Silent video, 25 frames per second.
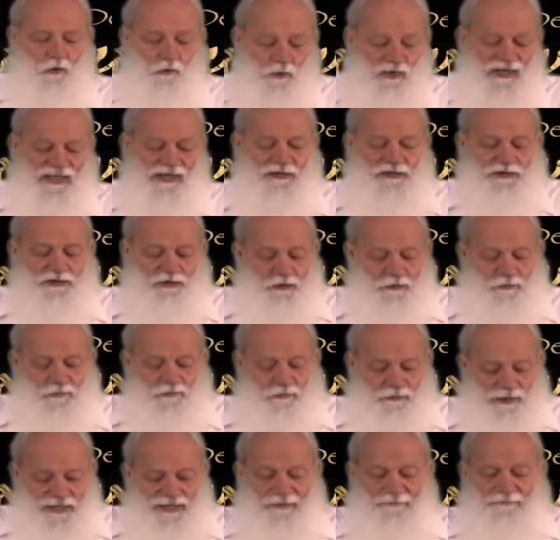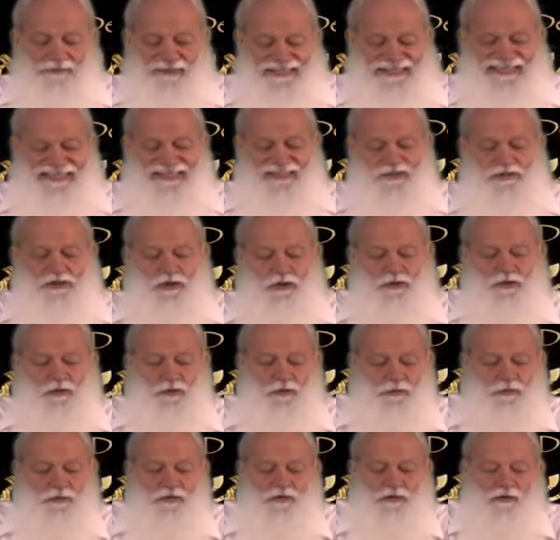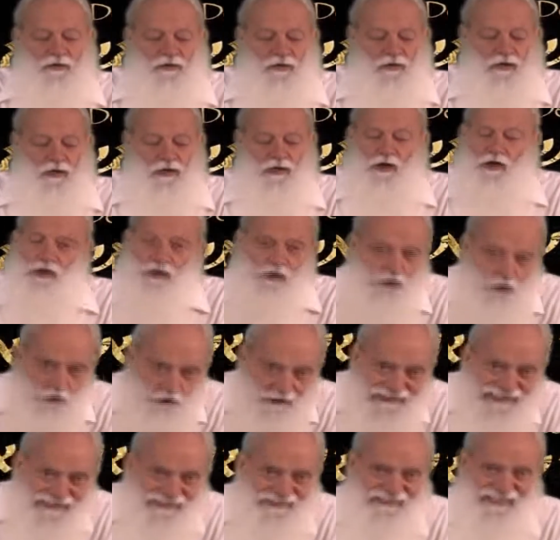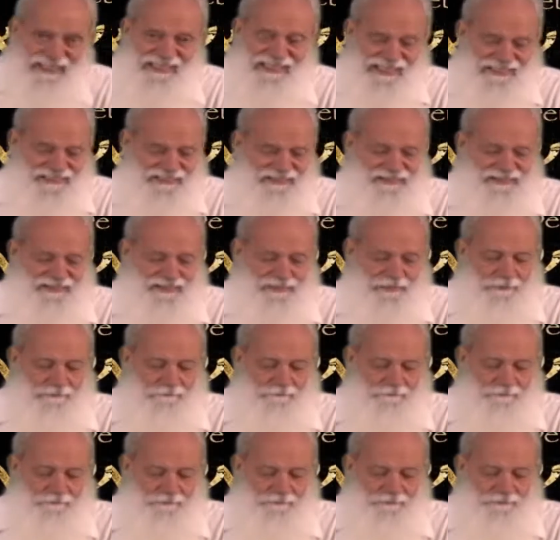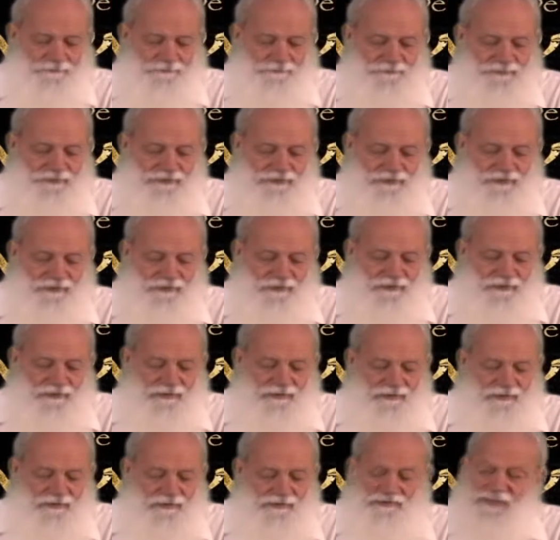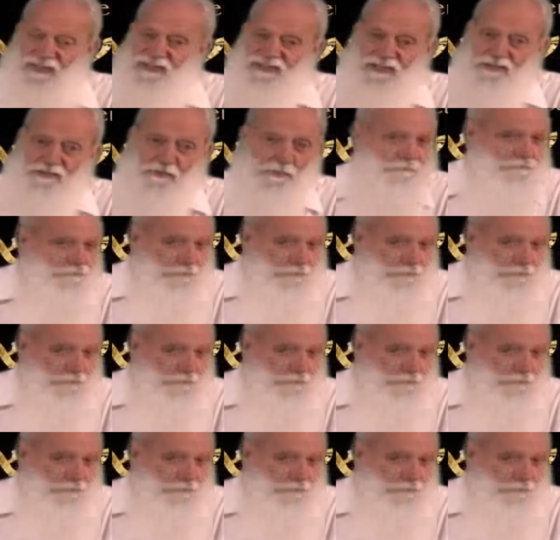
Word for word: When you really begin to look at this, this is the